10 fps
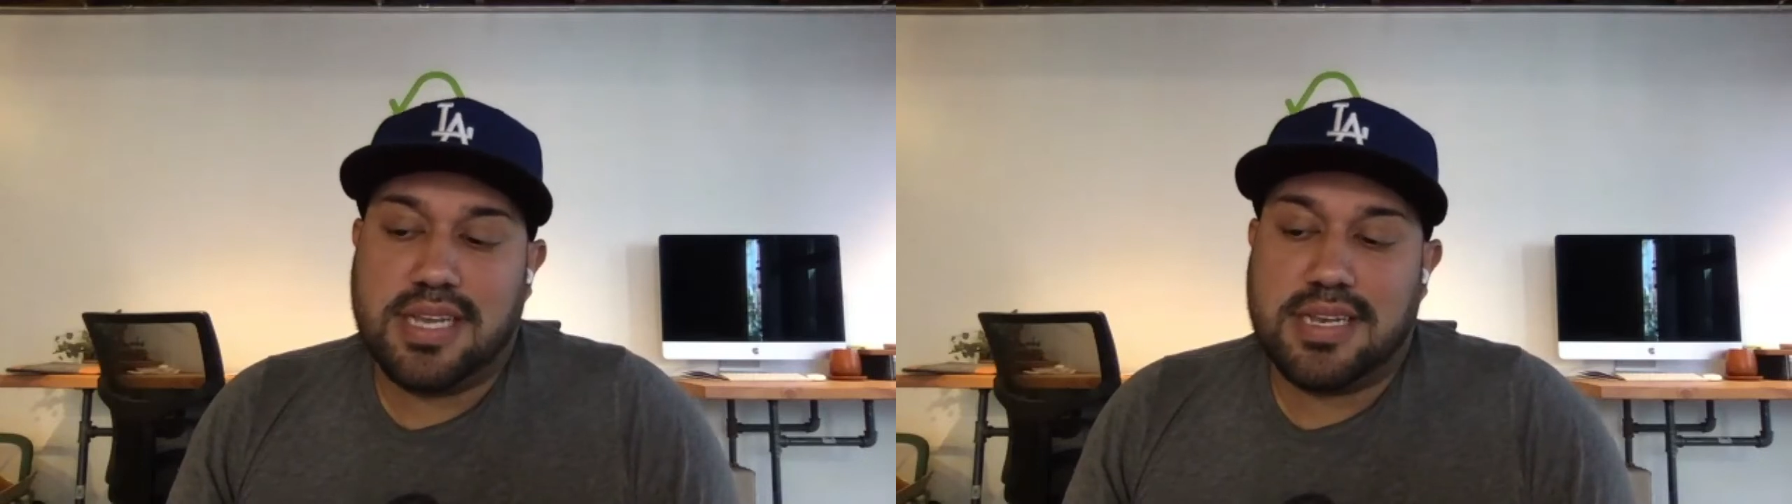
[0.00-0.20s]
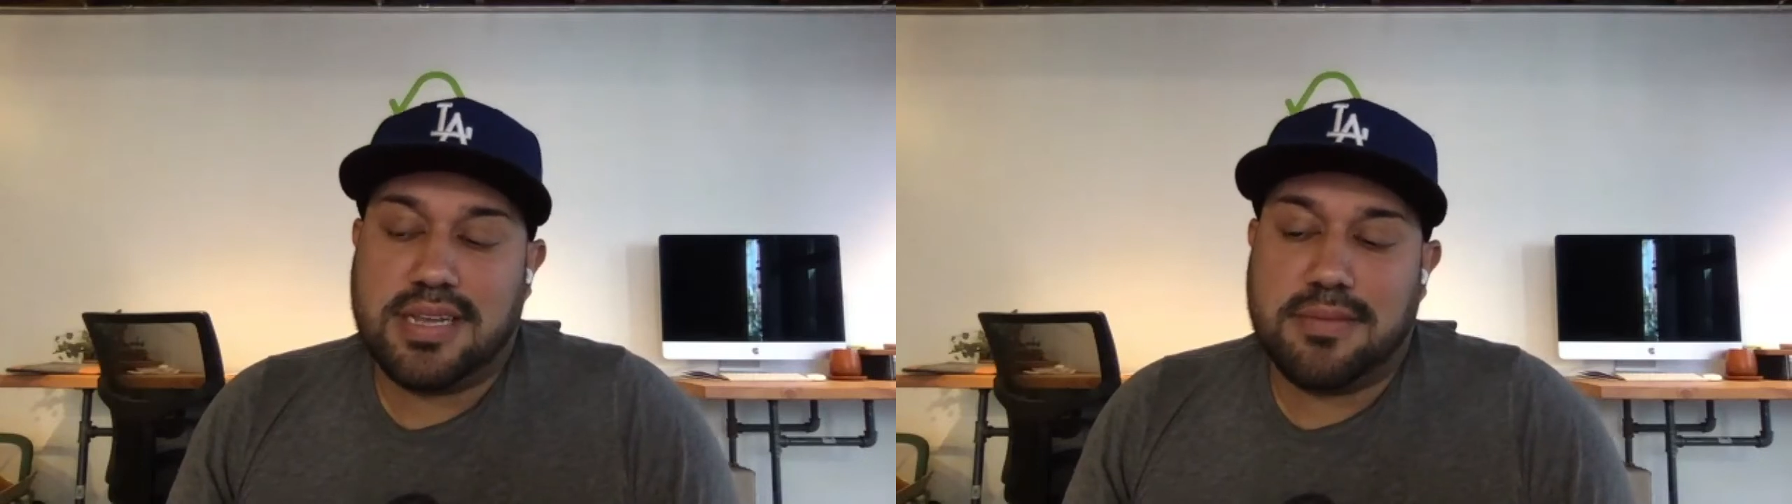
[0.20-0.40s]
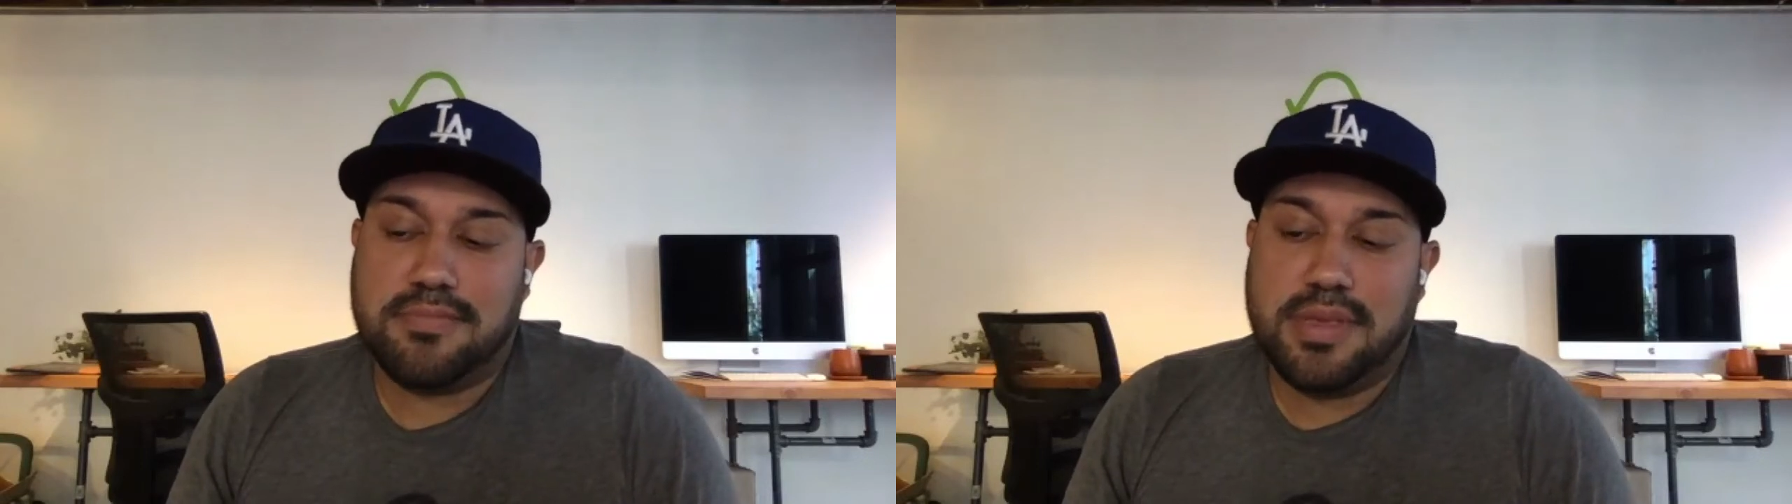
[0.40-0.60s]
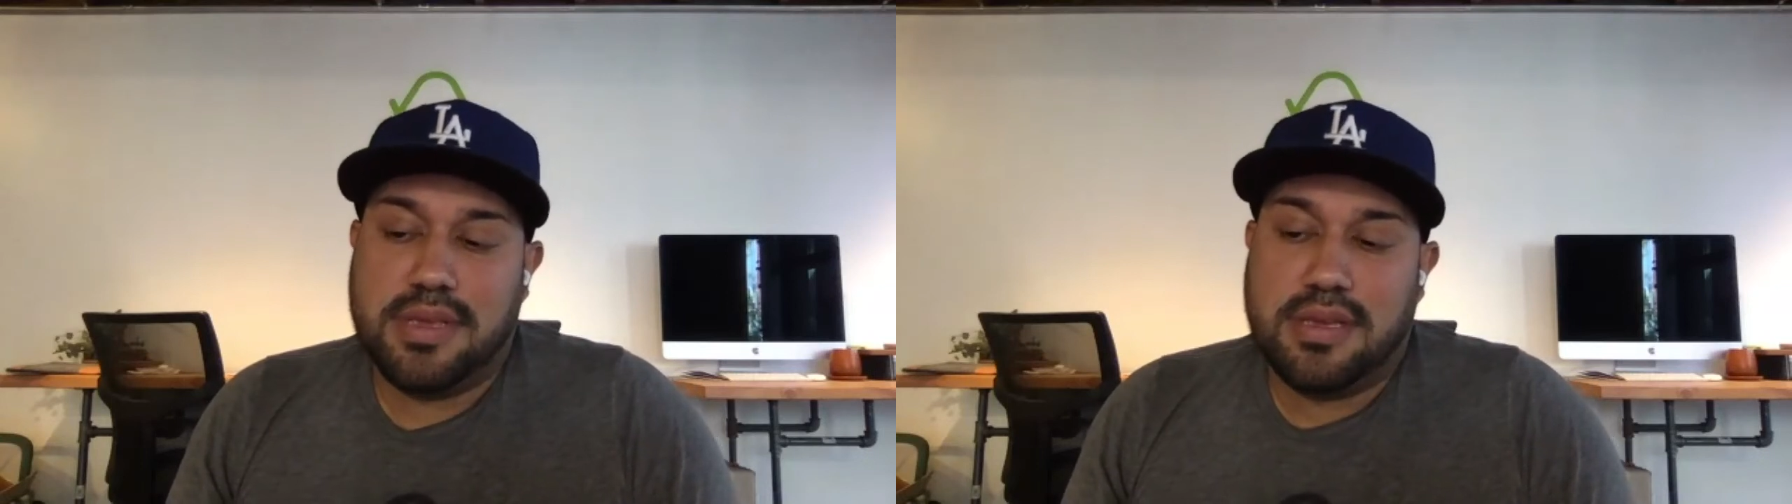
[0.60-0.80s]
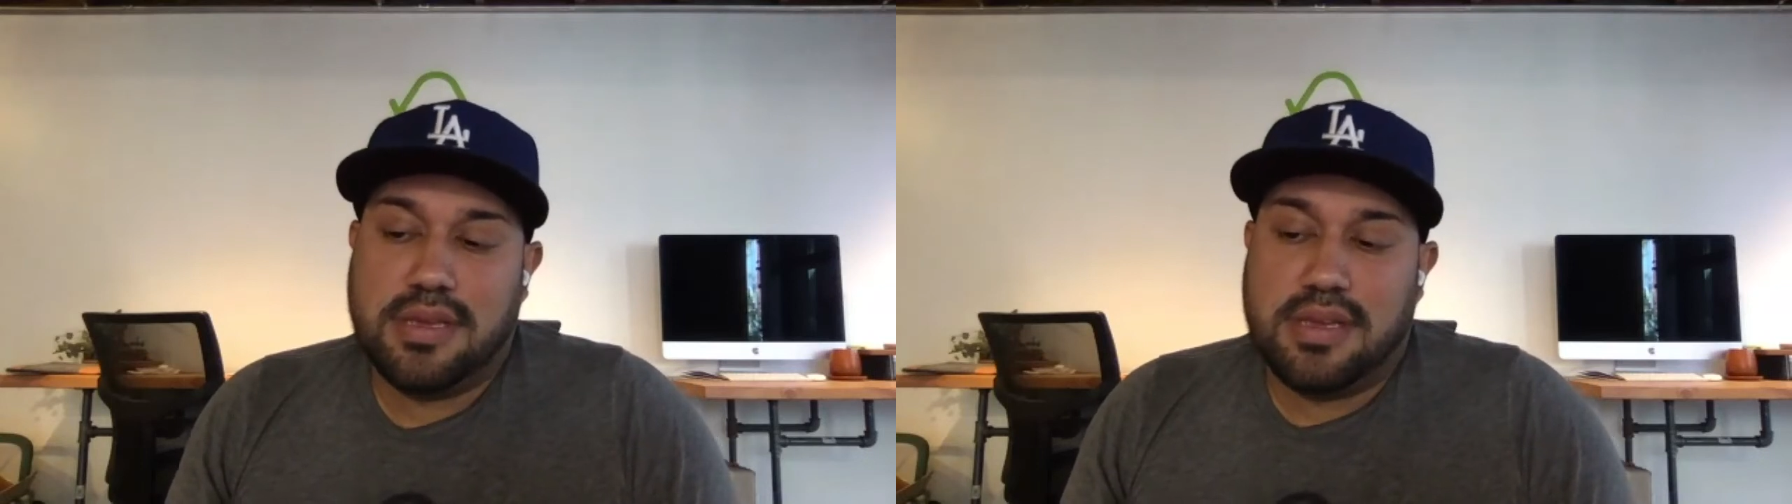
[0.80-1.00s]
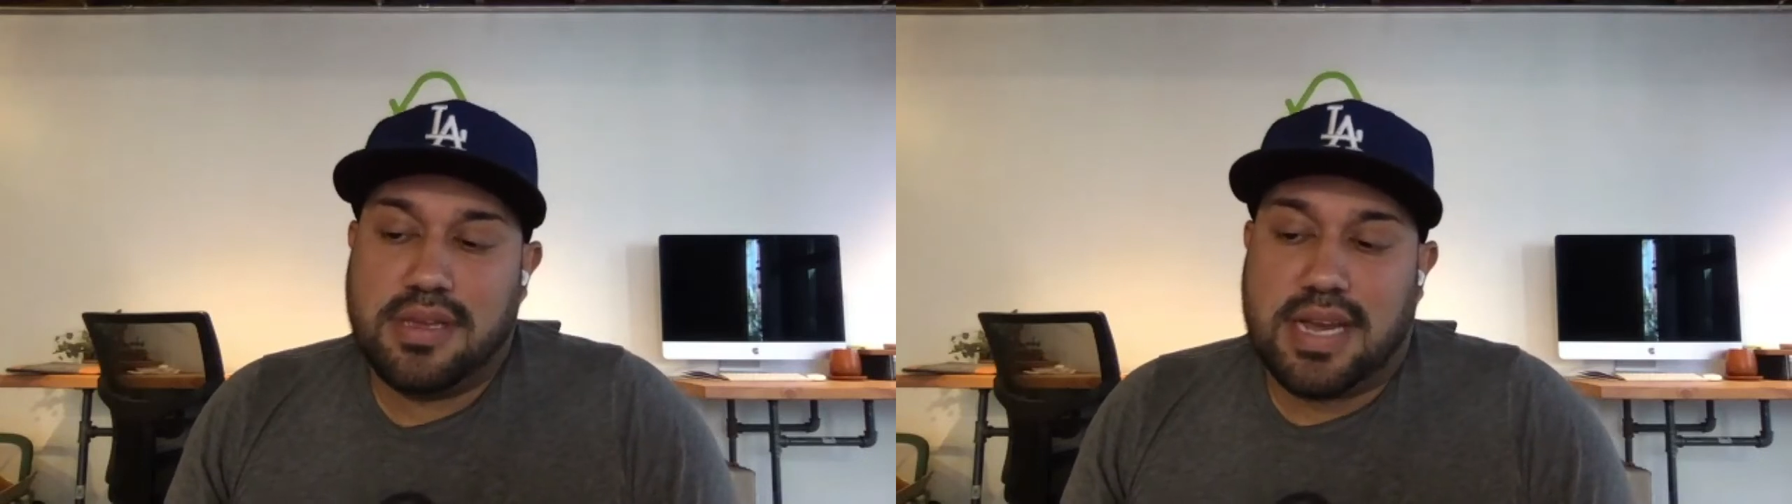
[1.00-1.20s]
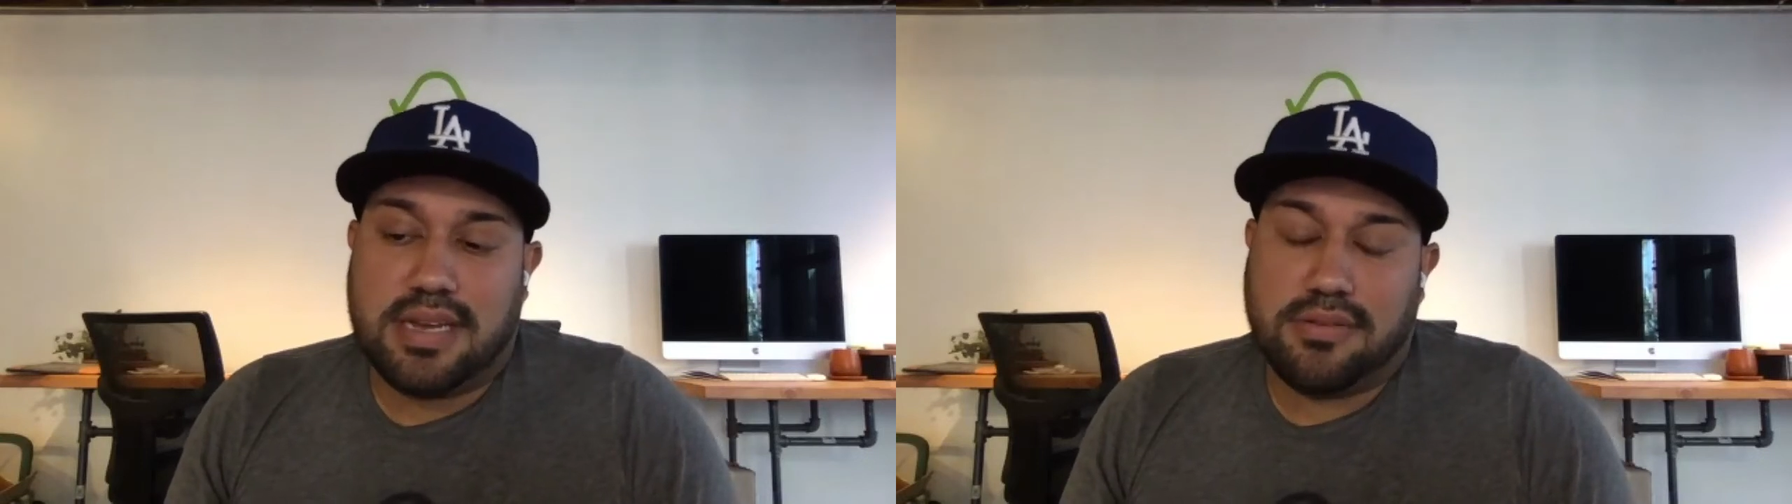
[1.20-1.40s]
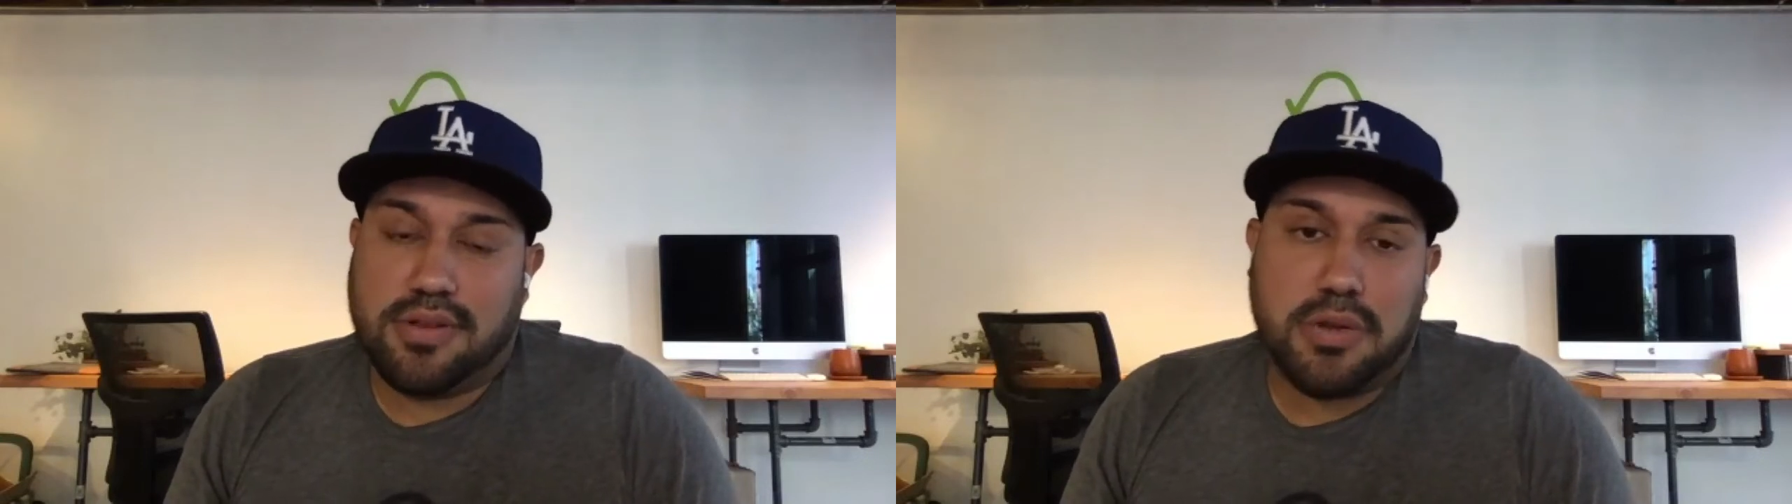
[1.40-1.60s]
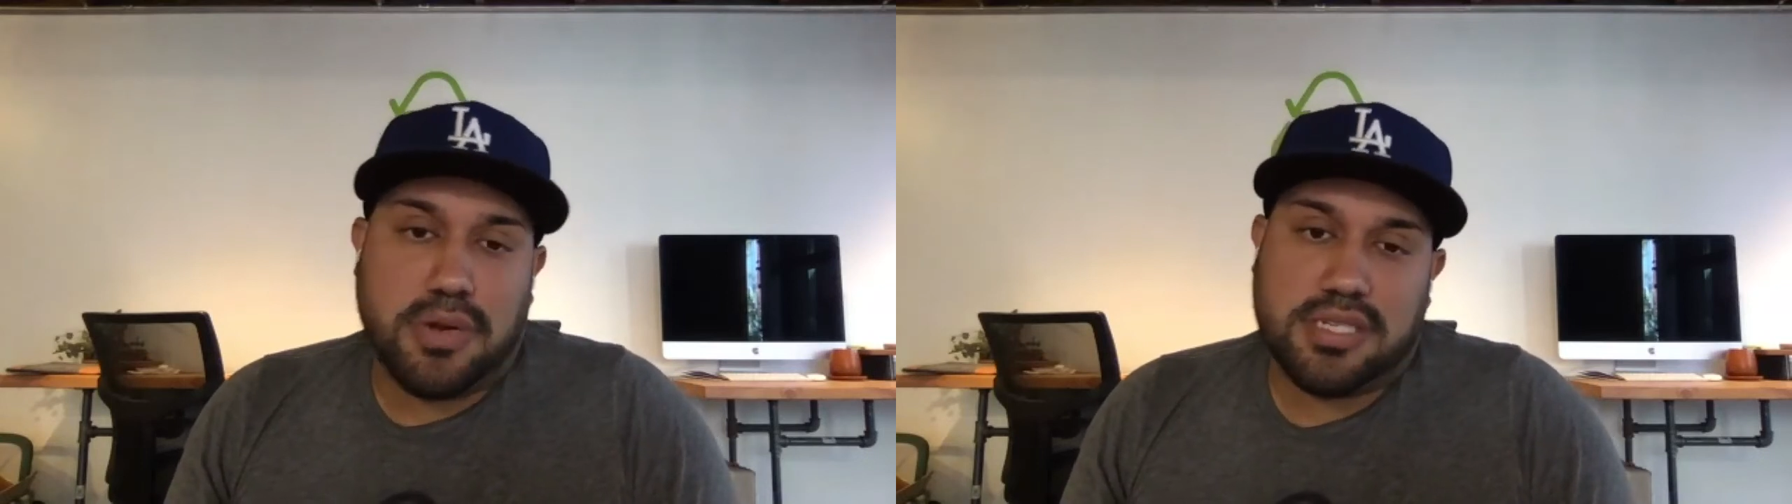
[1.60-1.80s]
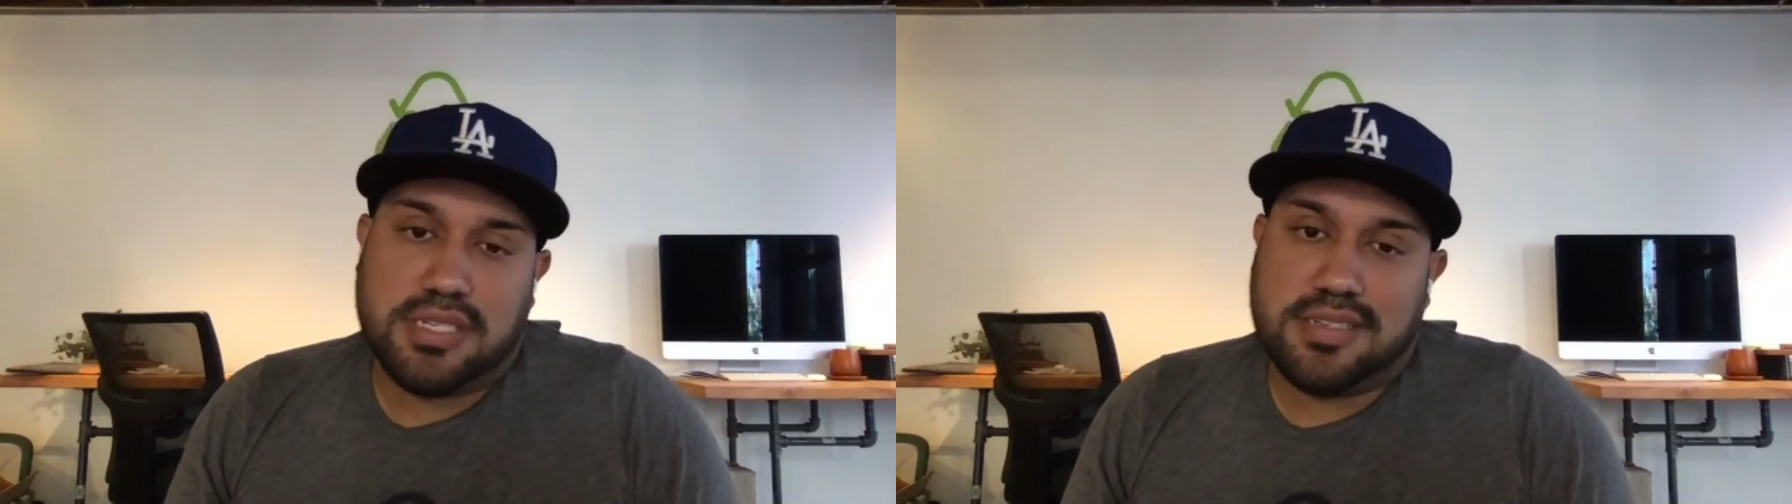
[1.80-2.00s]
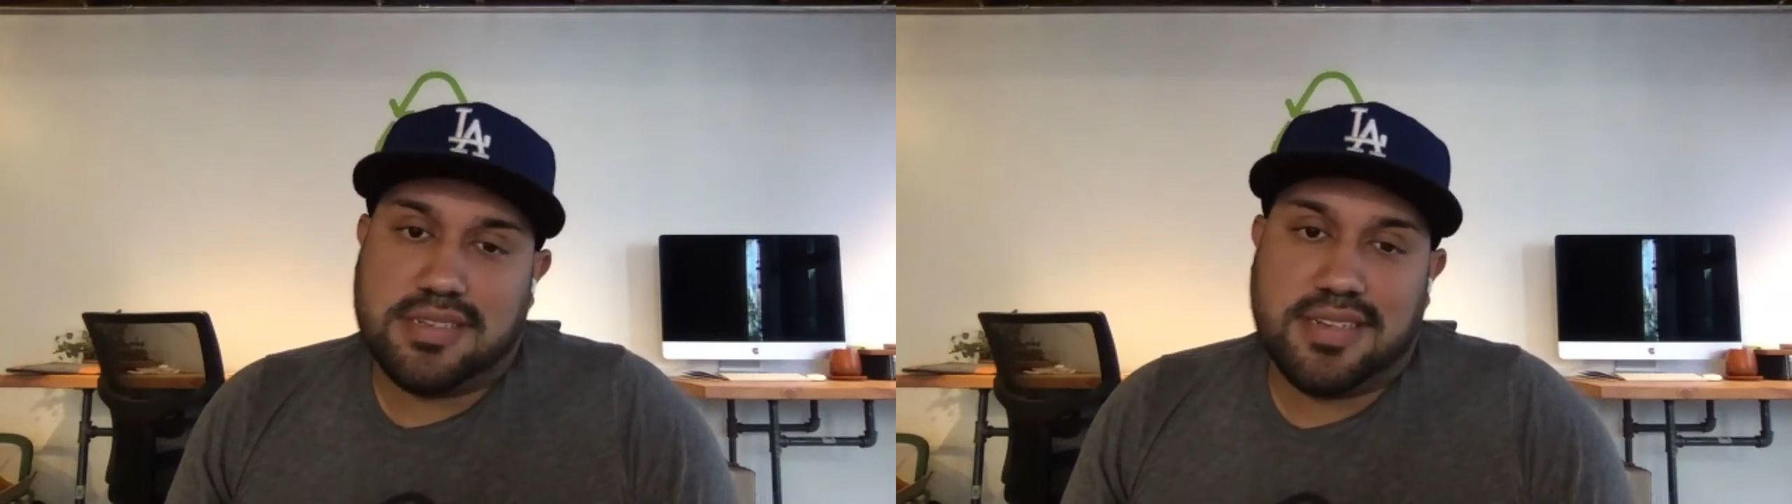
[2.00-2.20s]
And yeah, great question.